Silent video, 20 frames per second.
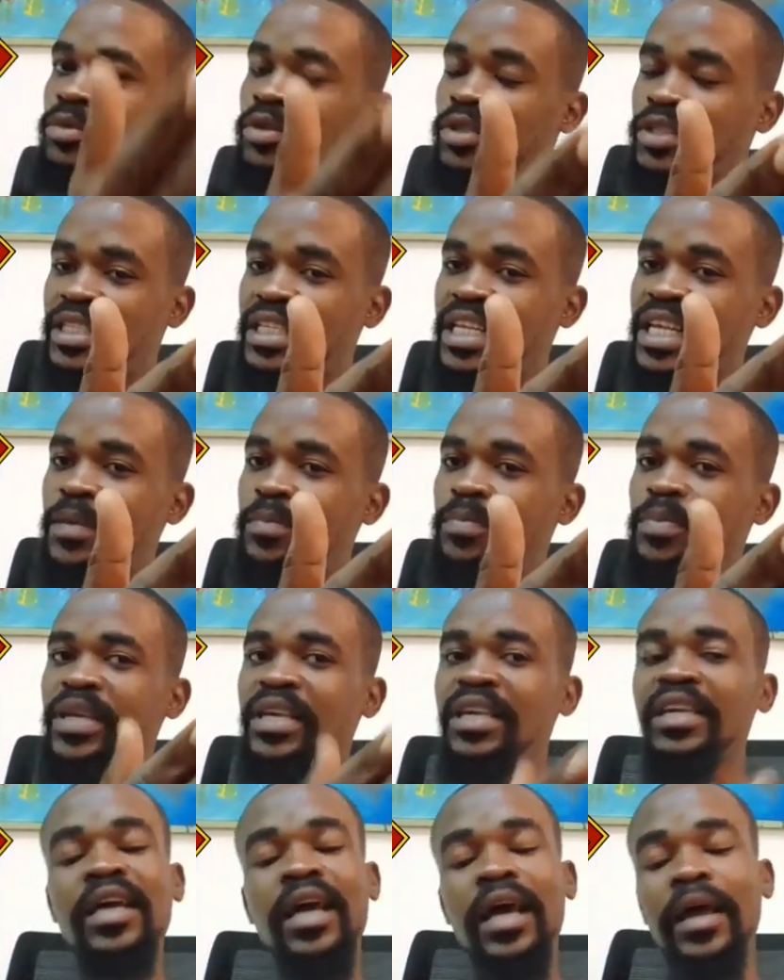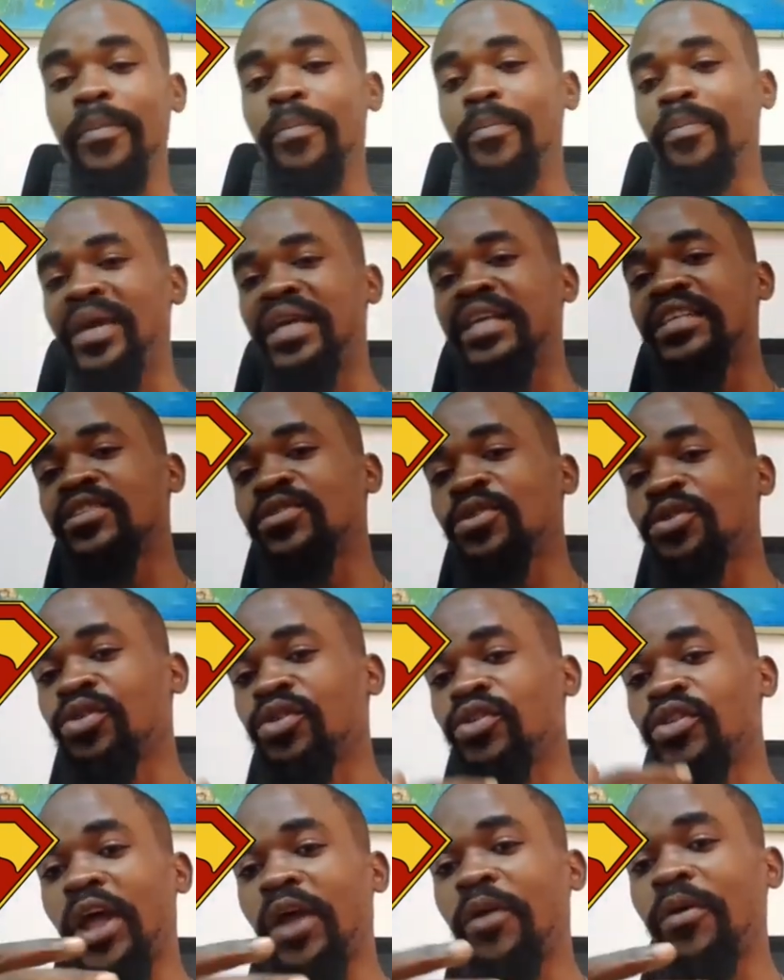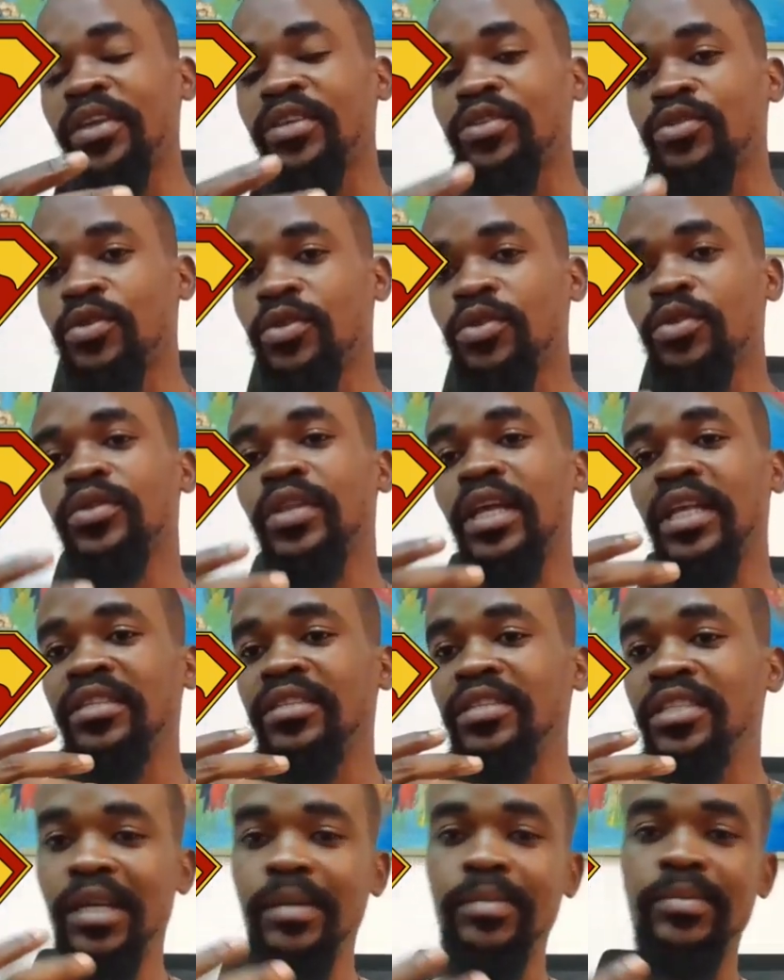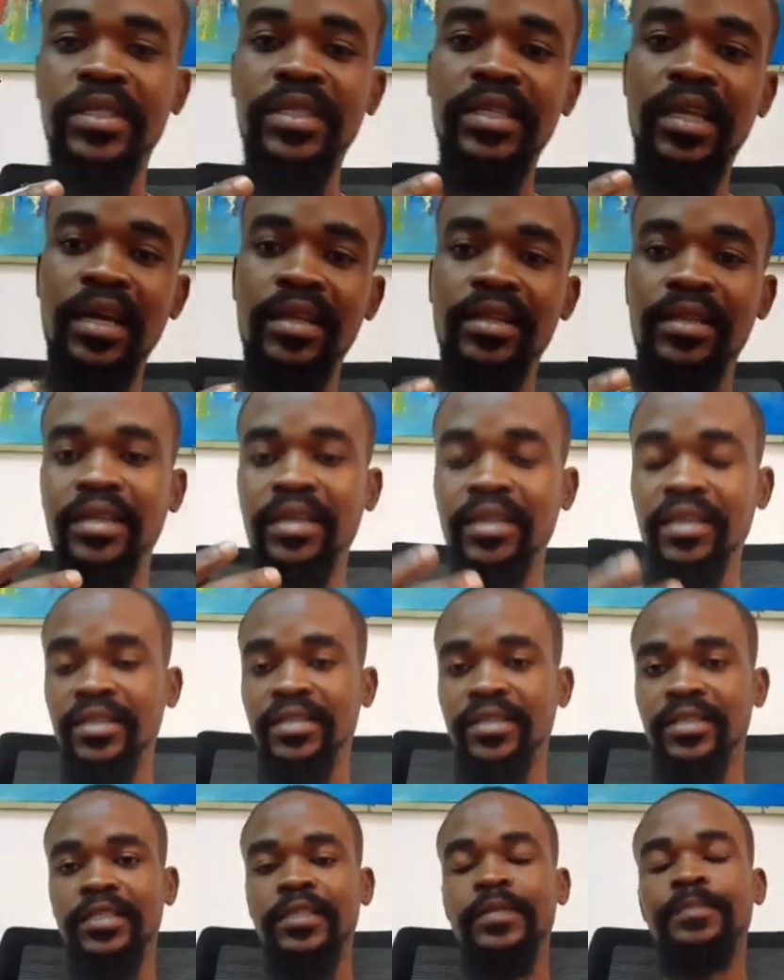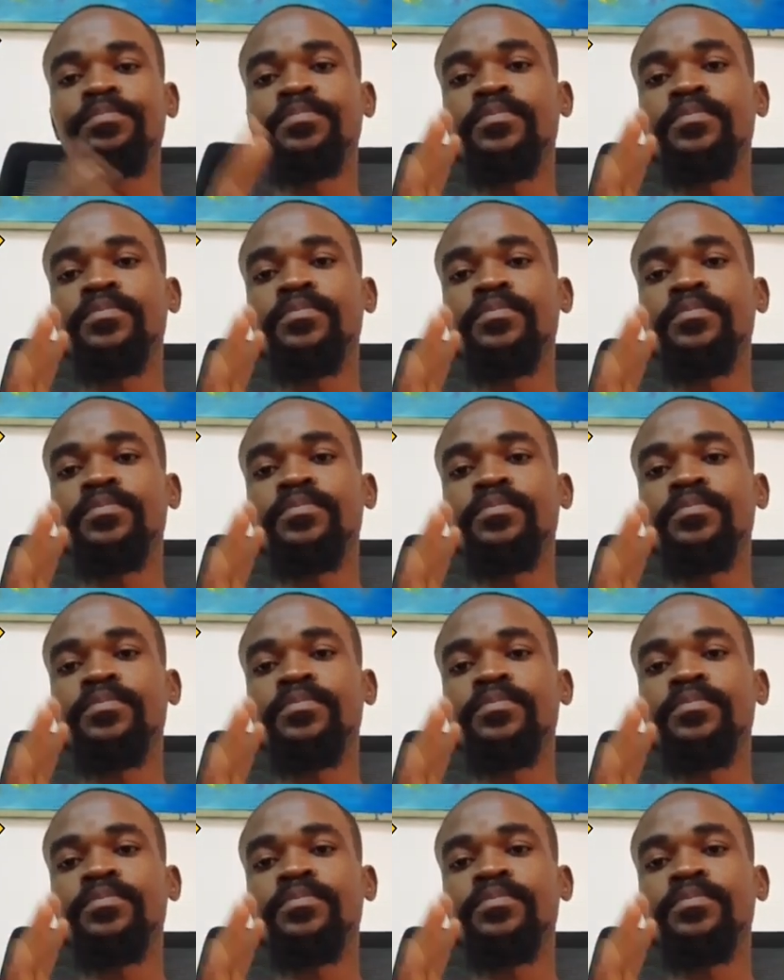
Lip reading: sneak peek and based on the director that James Gunn is?